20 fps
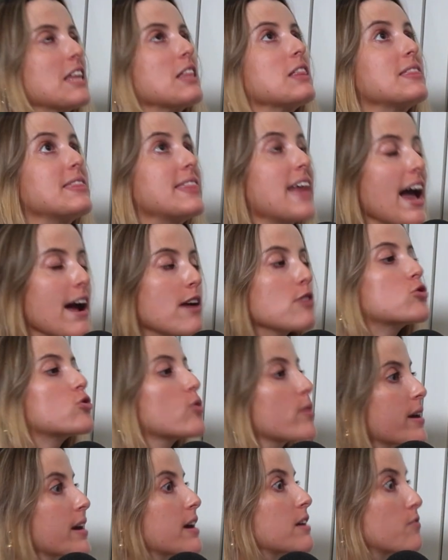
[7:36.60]
They're
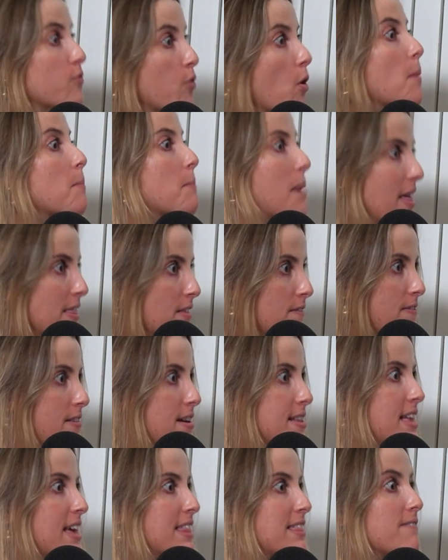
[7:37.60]
doing it for a
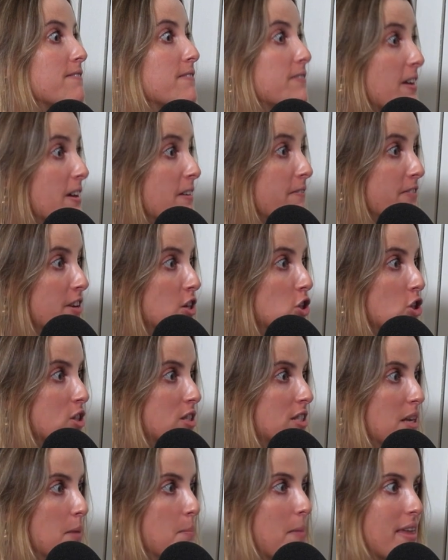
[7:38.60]
benefit and an
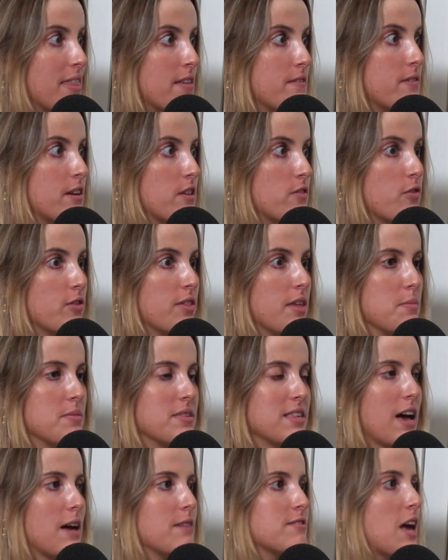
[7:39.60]
efficiency benefit for
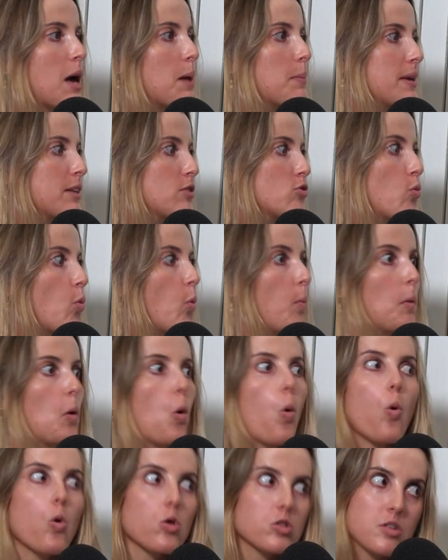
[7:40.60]
themselves, helping to
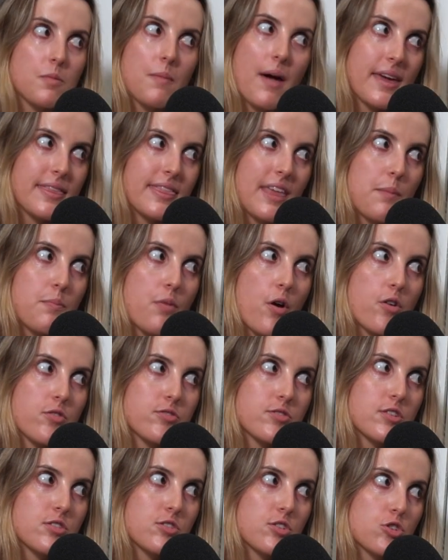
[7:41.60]
automate their
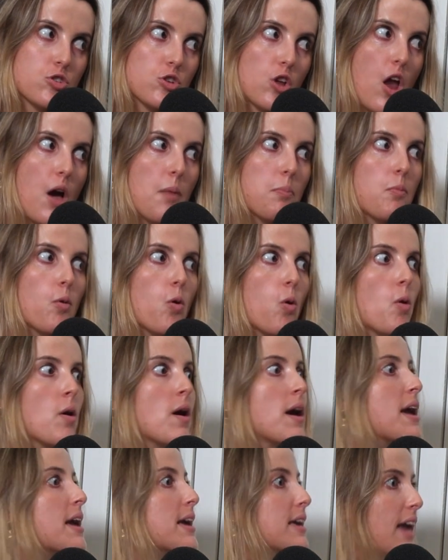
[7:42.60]
processes a lot more,
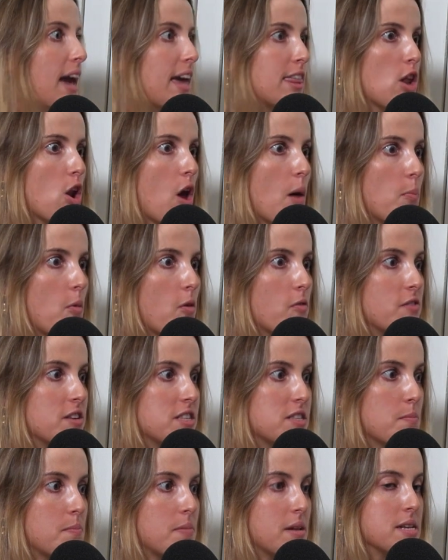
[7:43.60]
gain a lot more
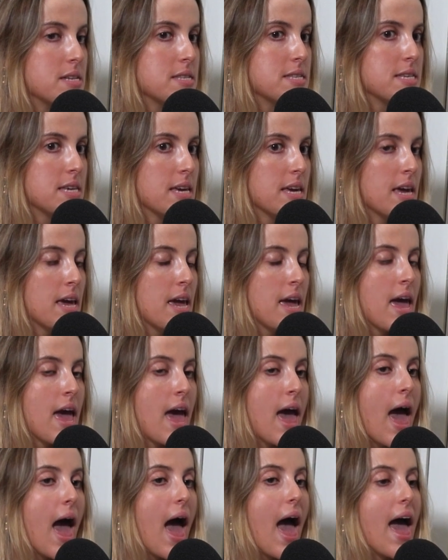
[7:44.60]
visibility.
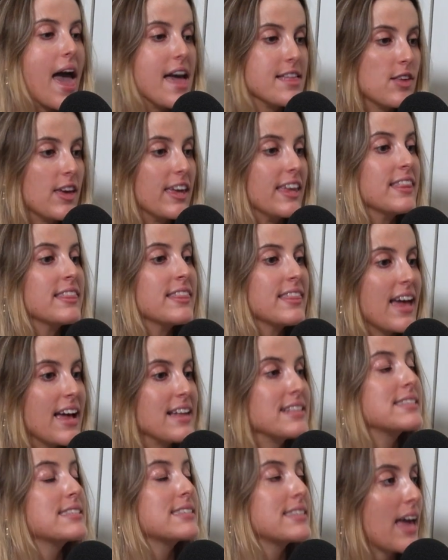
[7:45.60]
And in
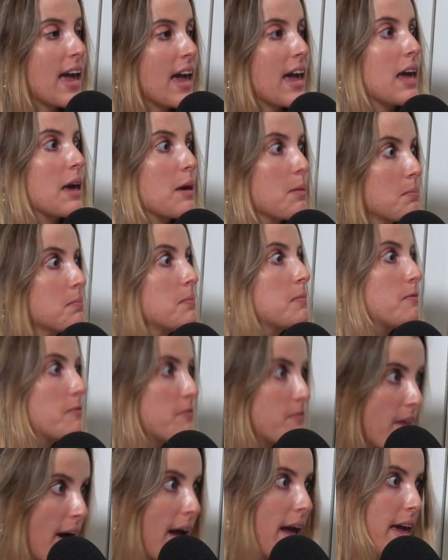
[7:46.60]
that same
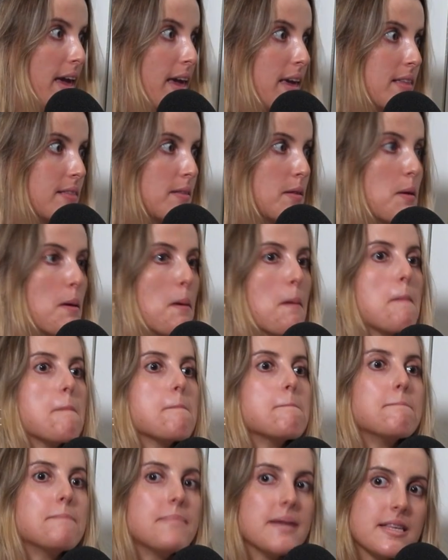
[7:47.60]
vein,
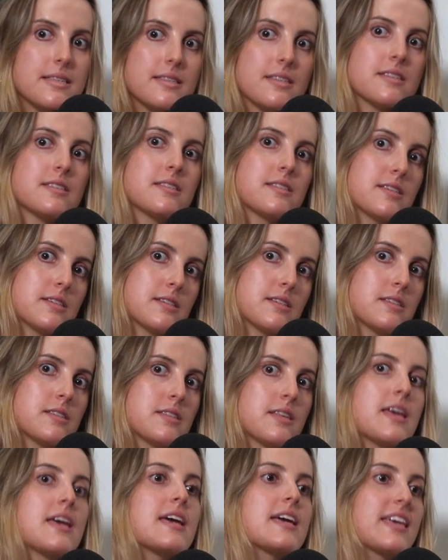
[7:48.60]

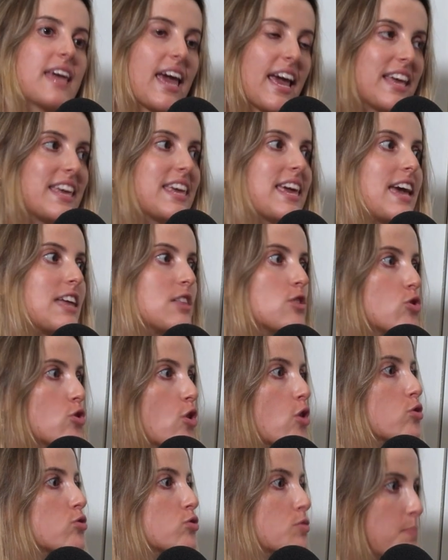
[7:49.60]
businesses can get
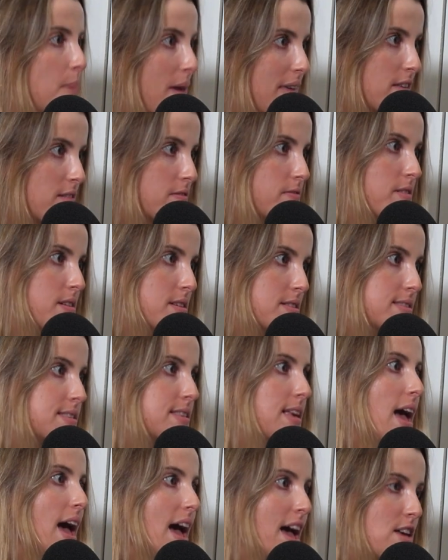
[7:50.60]
those
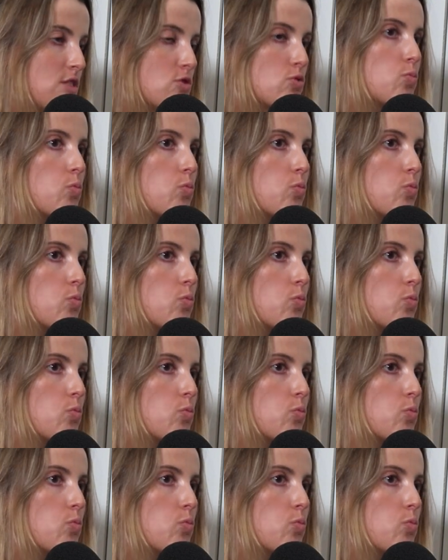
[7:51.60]
benefits as